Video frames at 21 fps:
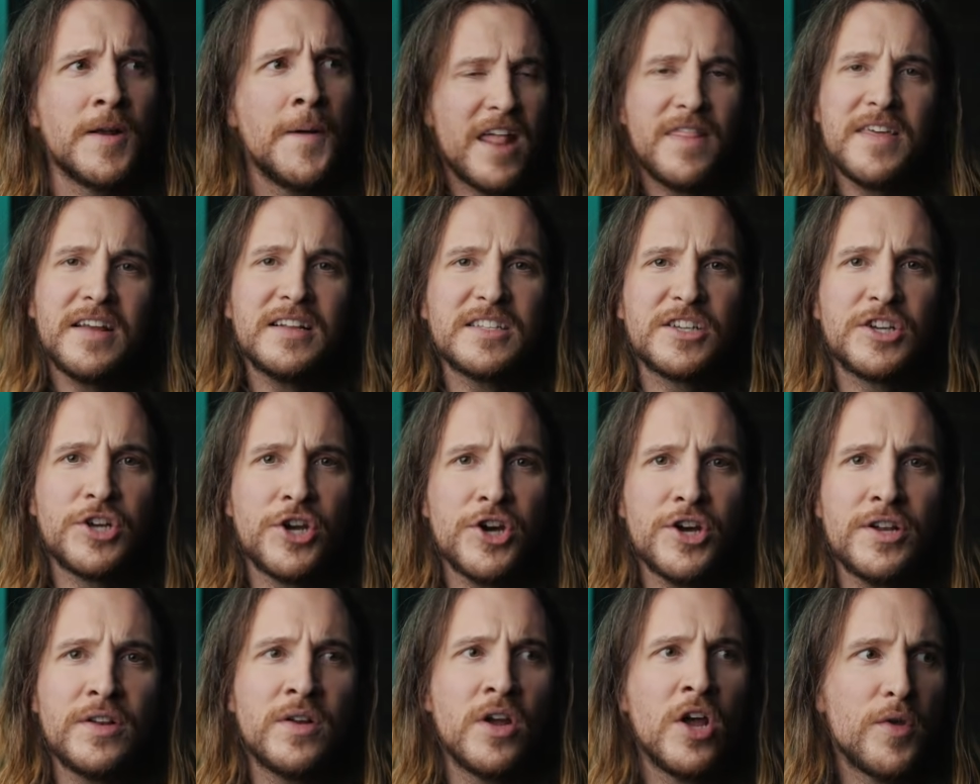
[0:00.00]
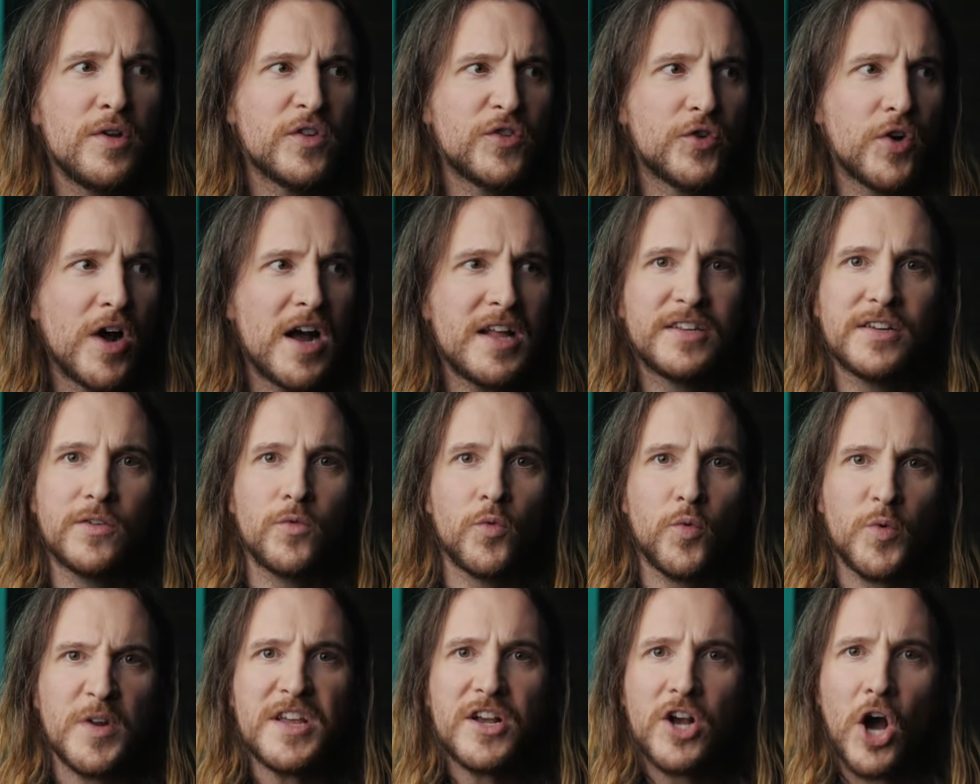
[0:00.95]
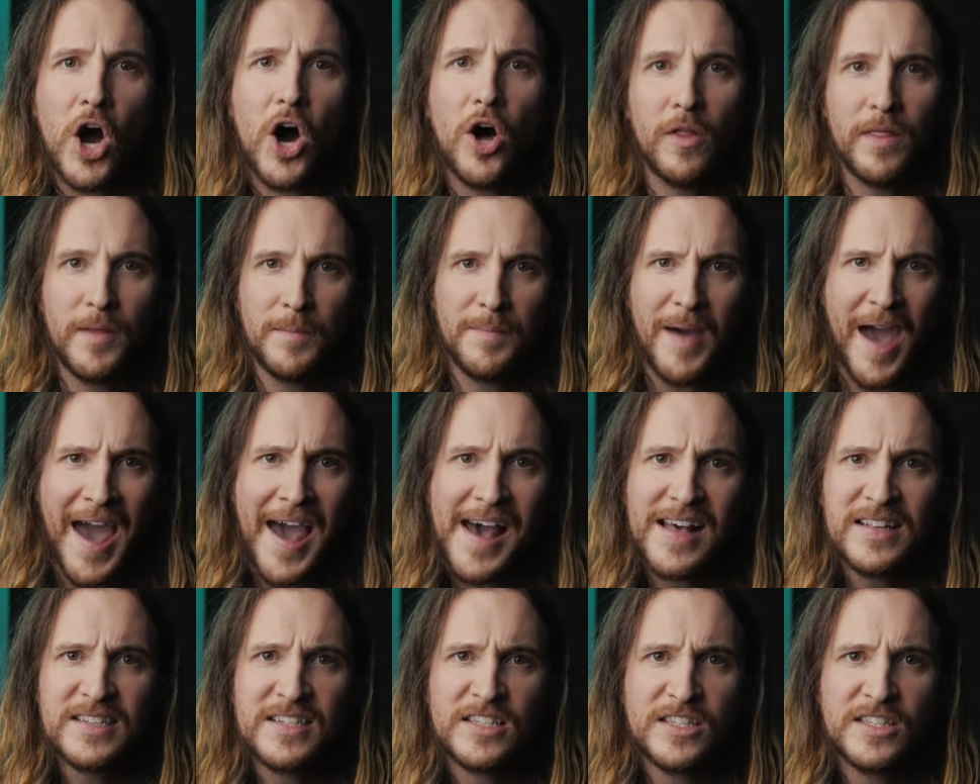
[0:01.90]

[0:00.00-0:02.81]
And I think it's good when you're trying to recall the past.